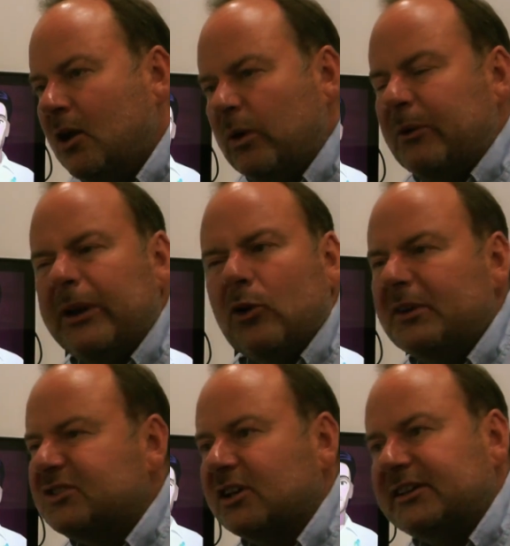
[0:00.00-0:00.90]
We
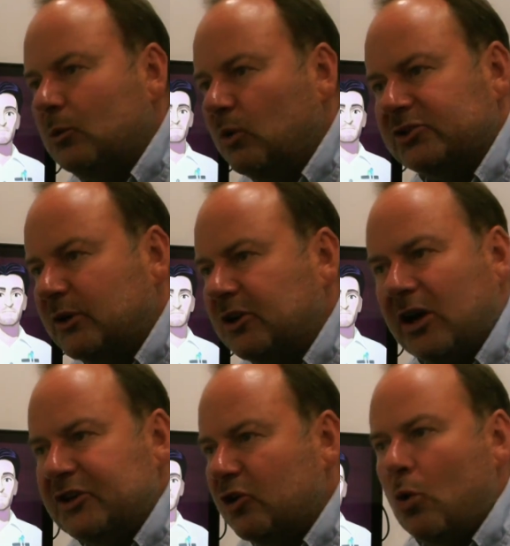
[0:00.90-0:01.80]
almost certainly will do. I
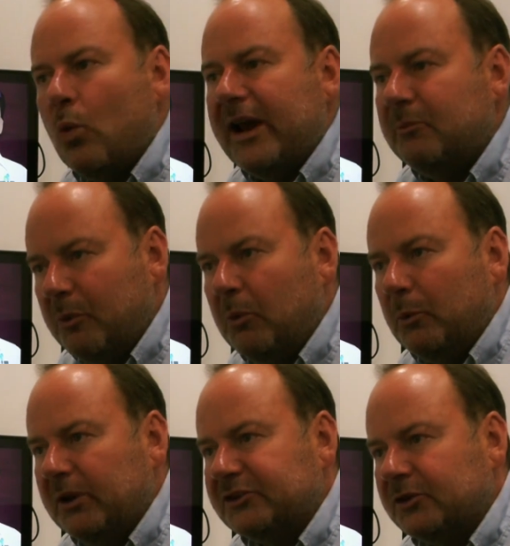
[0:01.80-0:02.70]
don't know when, but we
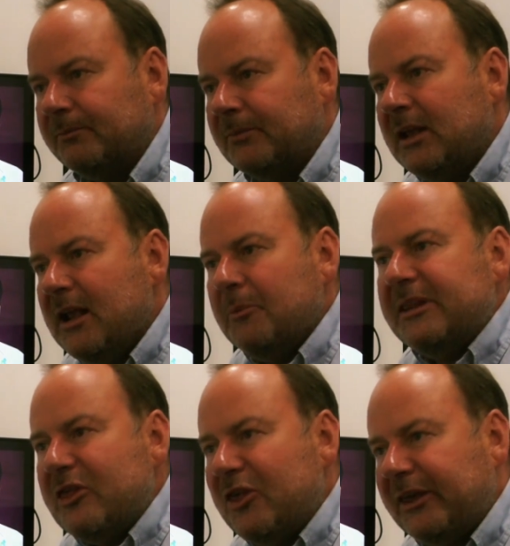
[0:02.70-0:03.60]
will do. I mean,
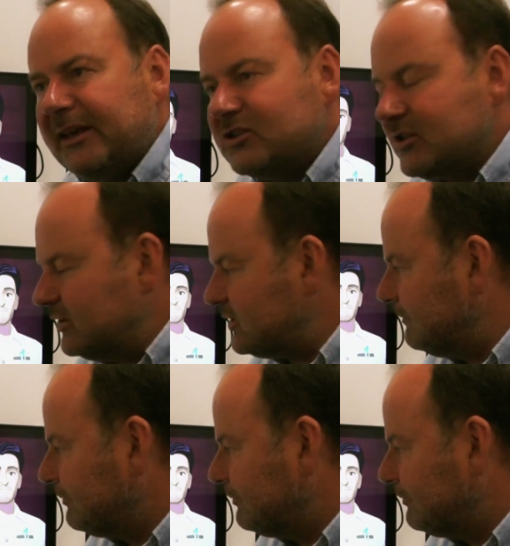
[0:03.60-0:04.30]
the other thing is that